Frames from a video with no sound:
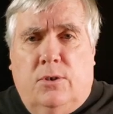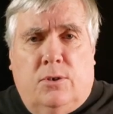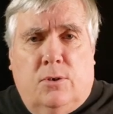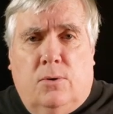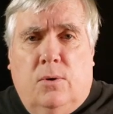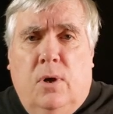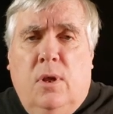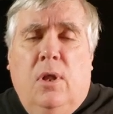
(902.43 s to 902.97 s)

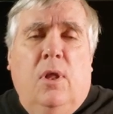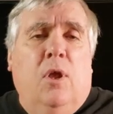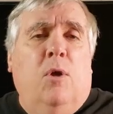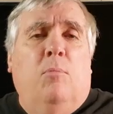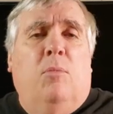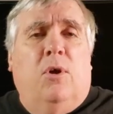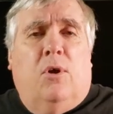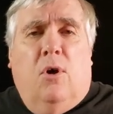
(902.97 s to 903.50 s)
to,
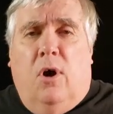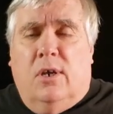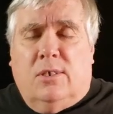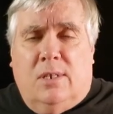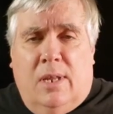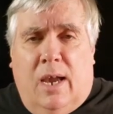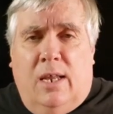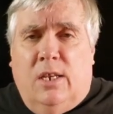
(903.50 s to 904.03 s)
because
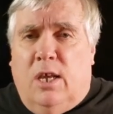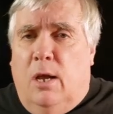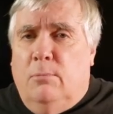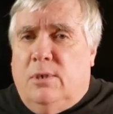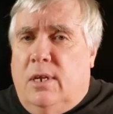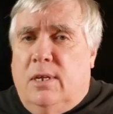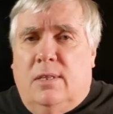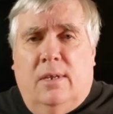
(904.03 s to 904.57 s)
9 times
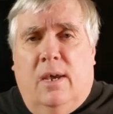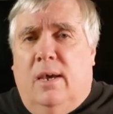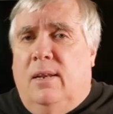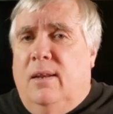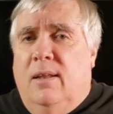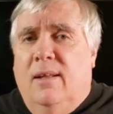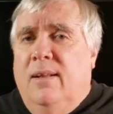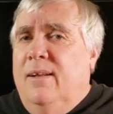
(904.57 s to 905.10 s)
out of
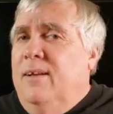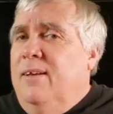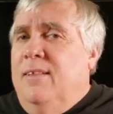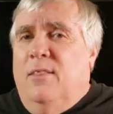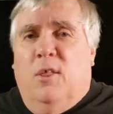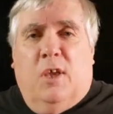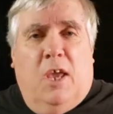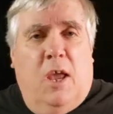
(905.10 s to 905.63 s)
10,
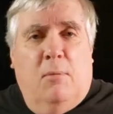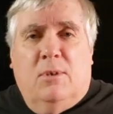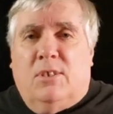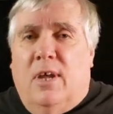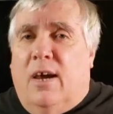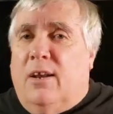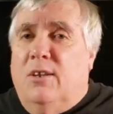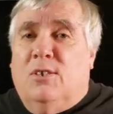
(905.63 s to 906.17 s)
the game is
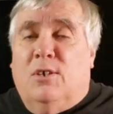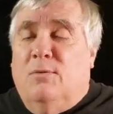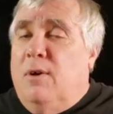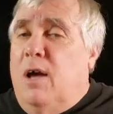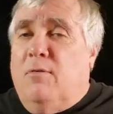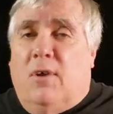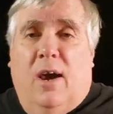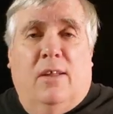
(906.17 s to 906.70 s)
not going to
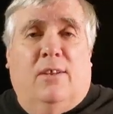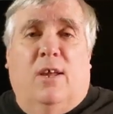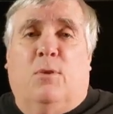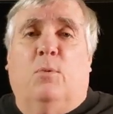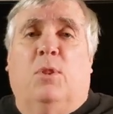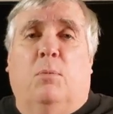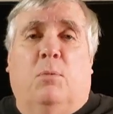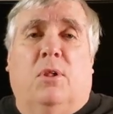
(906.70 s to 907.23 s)
survive contact
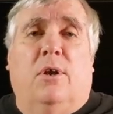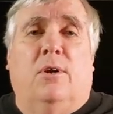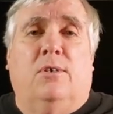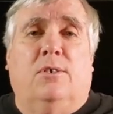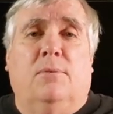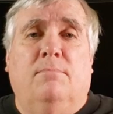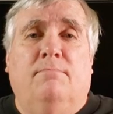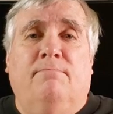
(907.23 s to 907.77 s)
with the
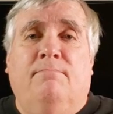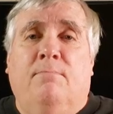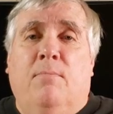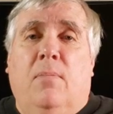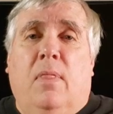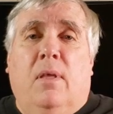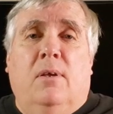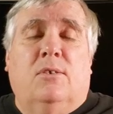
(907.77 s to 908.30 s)
players.
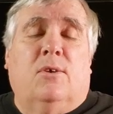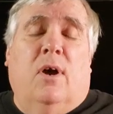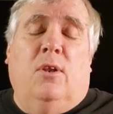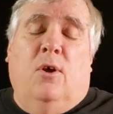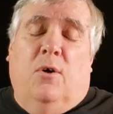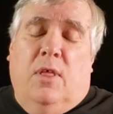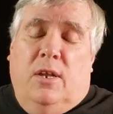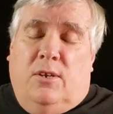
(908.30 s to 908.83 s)
So I
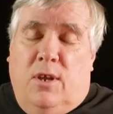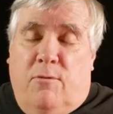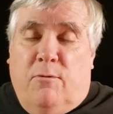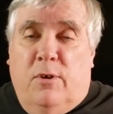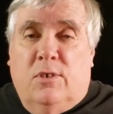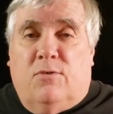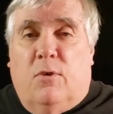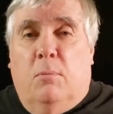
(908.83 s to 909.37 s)
know that
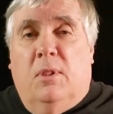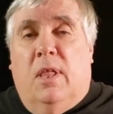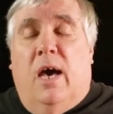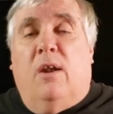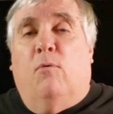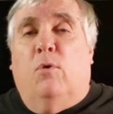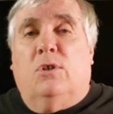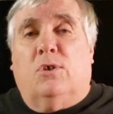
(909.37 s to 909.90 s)
differs from a lot
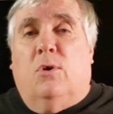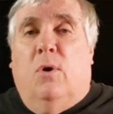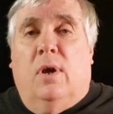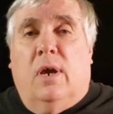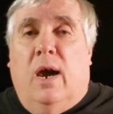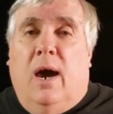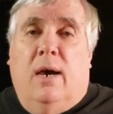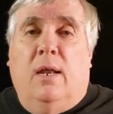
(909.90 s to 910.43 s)
of what's
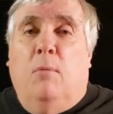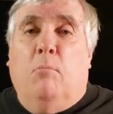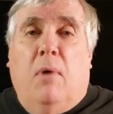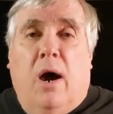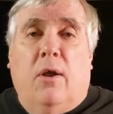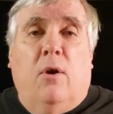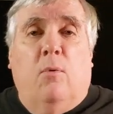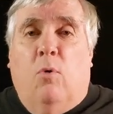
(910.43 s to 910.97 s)
going on in
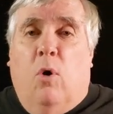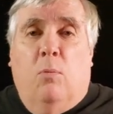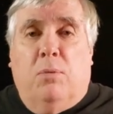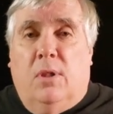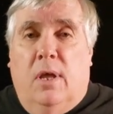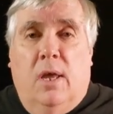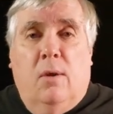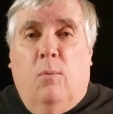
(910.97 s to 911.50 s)
modern
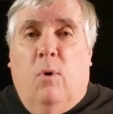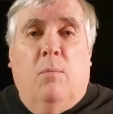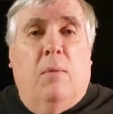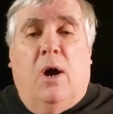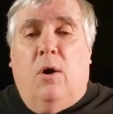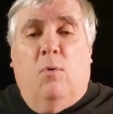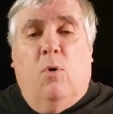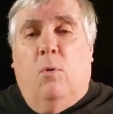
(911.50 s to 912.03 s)
role-playing, where
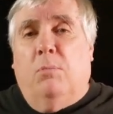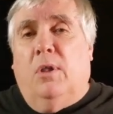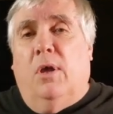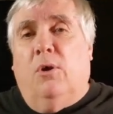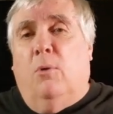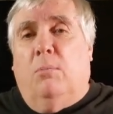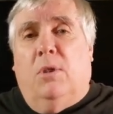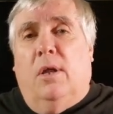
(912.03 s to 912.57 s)
modern role-playing,
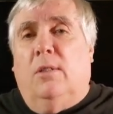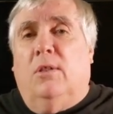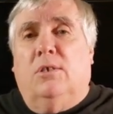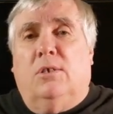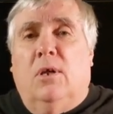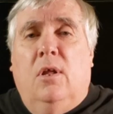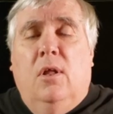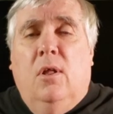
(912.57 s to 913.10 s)
you're playing
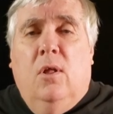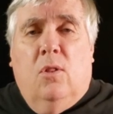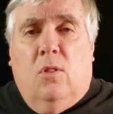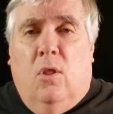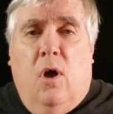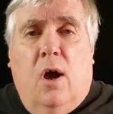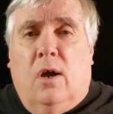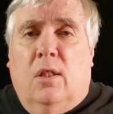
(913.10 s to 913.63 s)
this
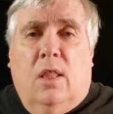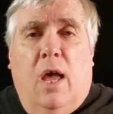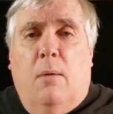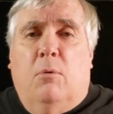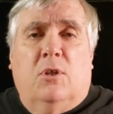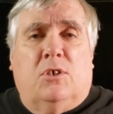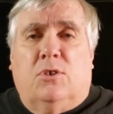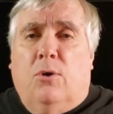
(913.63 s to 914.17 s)
long,
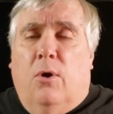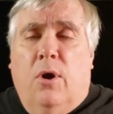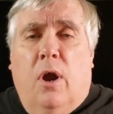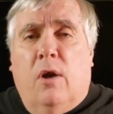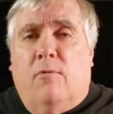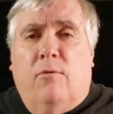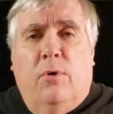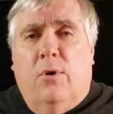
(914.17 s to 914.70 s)
elaborate story
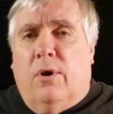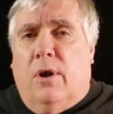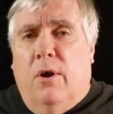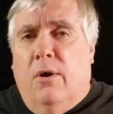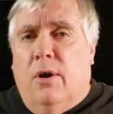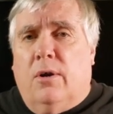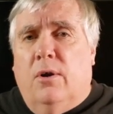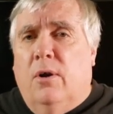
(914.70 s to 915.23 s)
arc for your
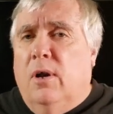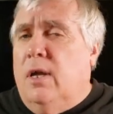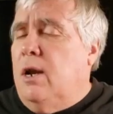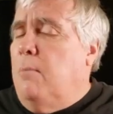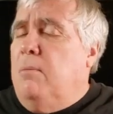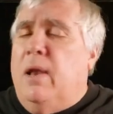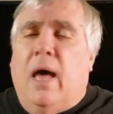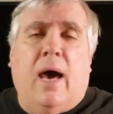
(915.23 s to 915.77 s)
character, and
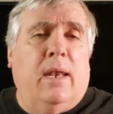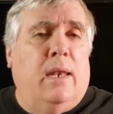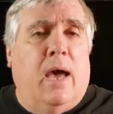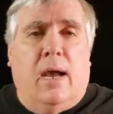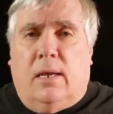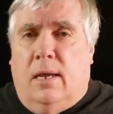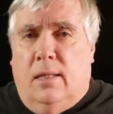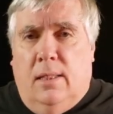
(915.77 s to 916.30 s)
I'm not
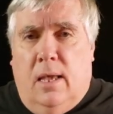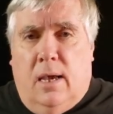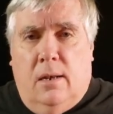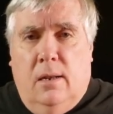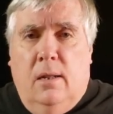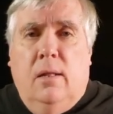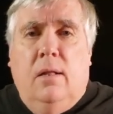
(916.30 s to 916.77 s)
knocking that.